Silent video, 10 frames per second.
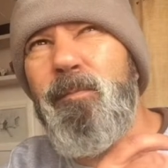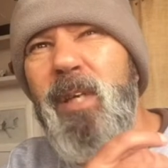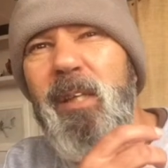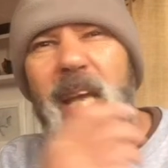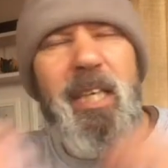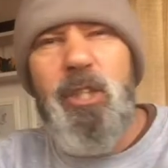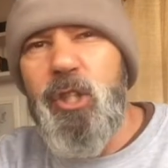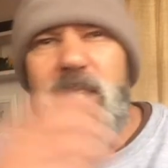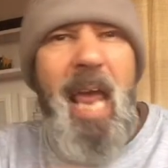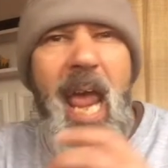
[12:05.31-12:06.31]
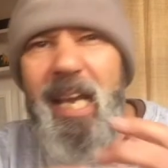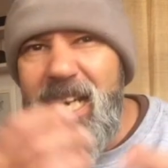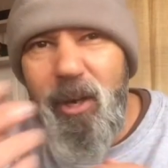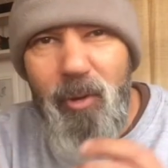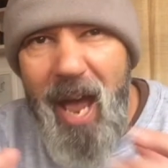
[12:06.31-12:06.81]
feel like it's just
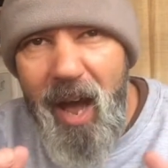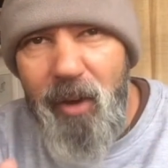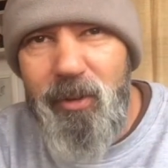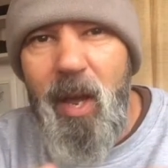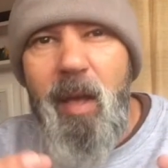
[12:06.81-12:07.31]
hanging around